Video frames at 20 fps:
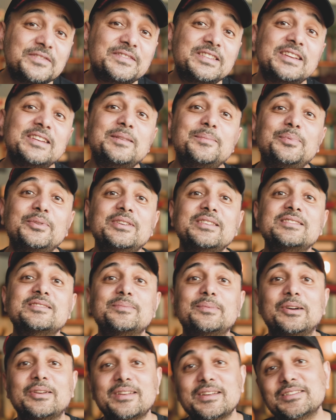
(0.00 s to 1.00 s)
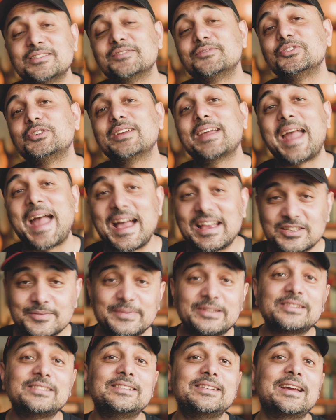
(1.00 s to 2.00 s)
data points about interviewing has
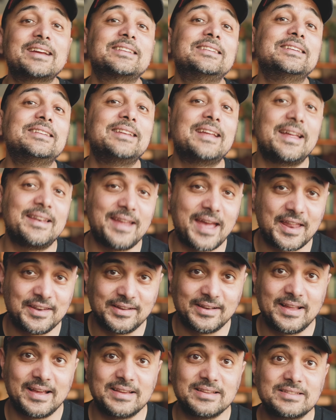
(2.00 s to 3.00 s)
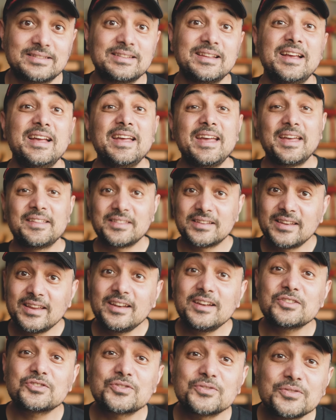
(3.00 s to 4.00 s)
been collected and analyzed. And the
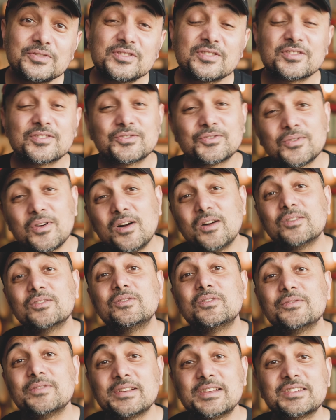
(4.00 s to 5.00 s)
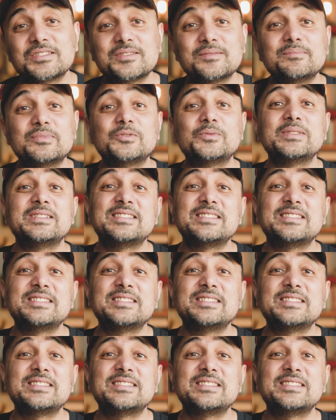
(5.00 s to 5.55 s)
data shows a strong correlation between